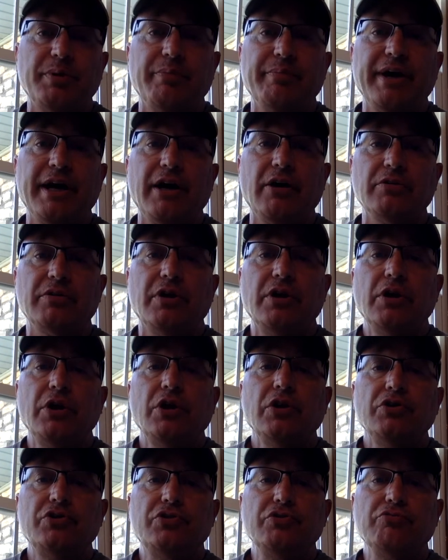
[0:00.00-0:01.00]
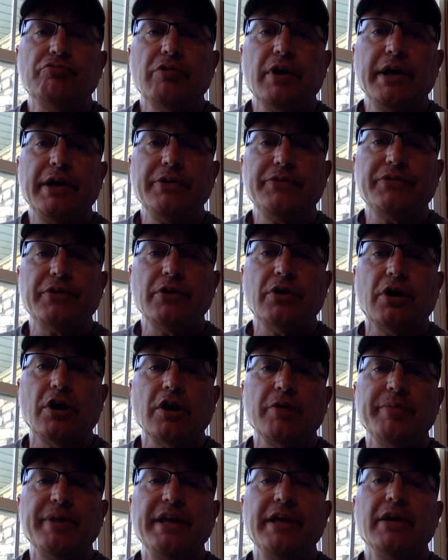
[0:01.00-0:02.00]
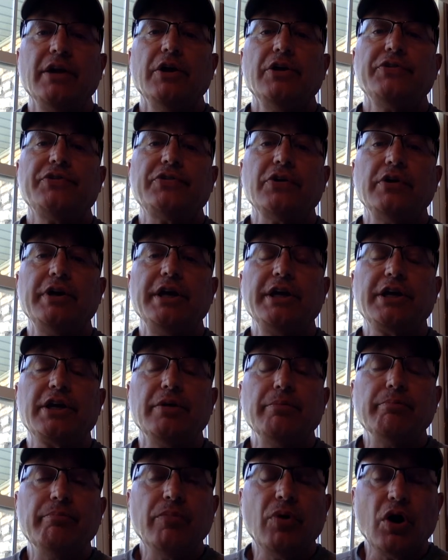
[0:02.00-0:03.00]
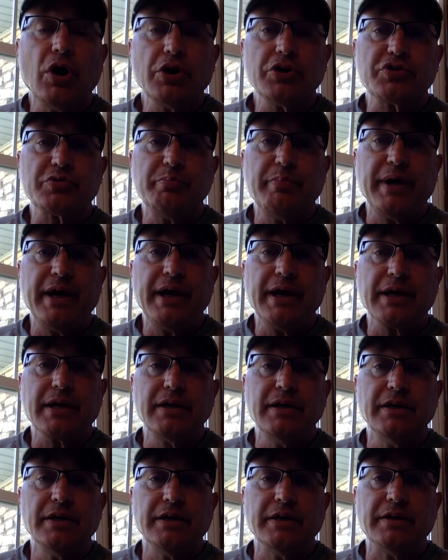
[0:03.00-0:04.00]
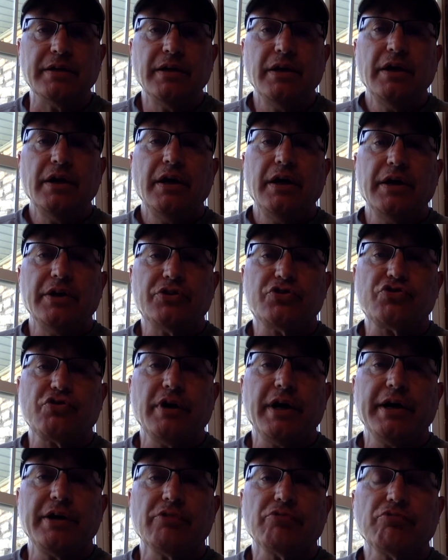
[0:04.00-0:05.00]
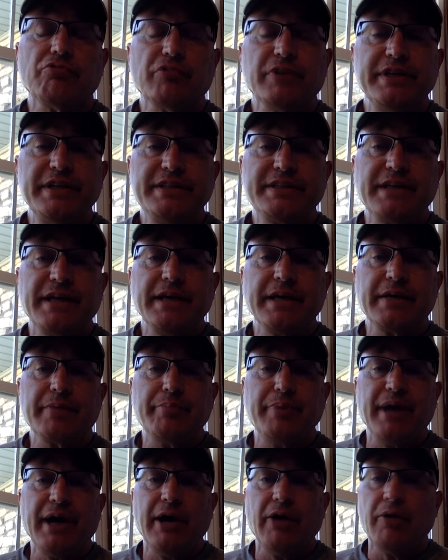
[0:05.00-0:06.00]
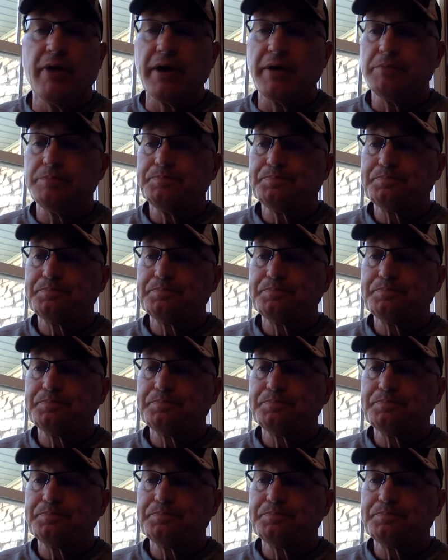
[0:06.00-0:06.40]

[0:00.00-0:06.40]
him out, to raise an army so he can march back in and try to retake power.